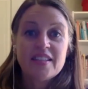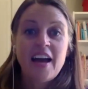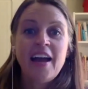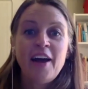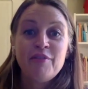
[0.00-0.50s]
I
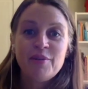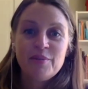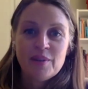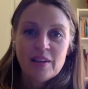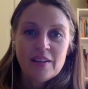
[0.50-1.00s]
have
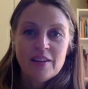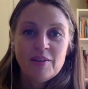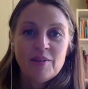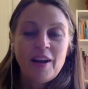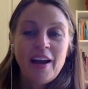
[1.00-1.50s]

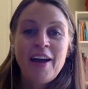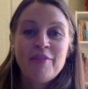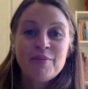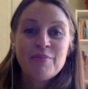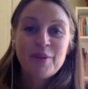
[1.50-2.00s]

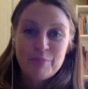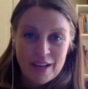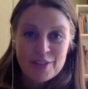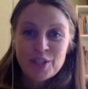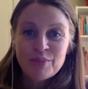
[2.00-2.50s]
an
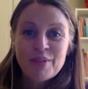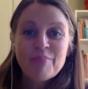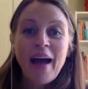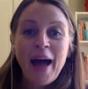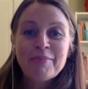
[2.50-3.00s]
obsession with
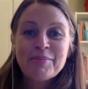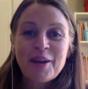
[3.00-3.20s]
maps.